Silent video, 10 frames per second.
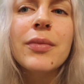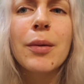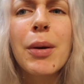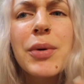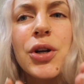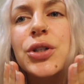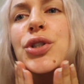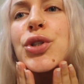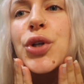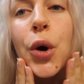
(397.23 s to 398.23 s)
Maybe not
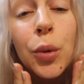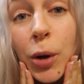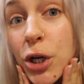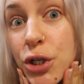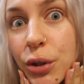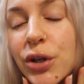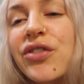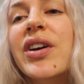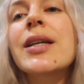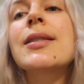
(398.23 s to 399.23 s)
so much on their
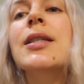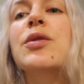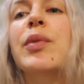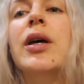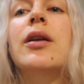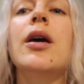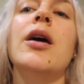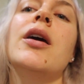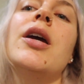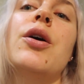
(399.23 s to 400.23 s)
faces, but,
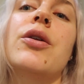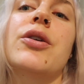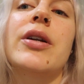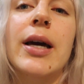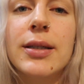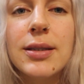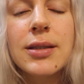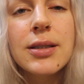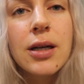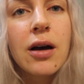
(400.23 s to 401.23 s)
you know, on their necks and
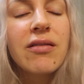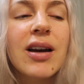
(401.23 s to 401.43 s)
stuff.